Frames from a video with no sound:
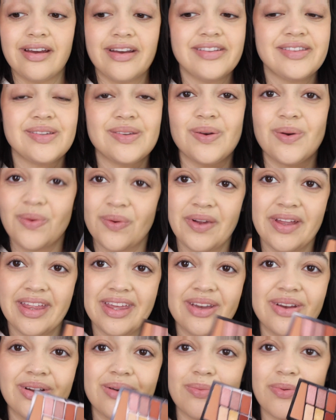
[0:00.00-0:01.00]
It's a really
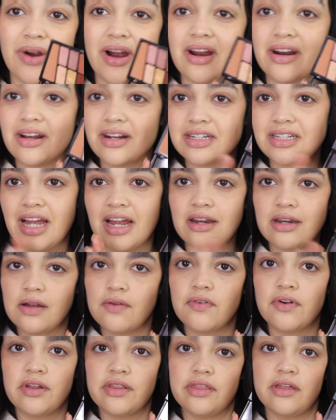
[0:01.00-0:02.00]
good product. I
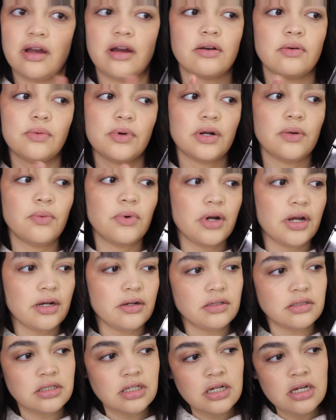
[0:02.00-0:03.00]
never thought Wet n Wild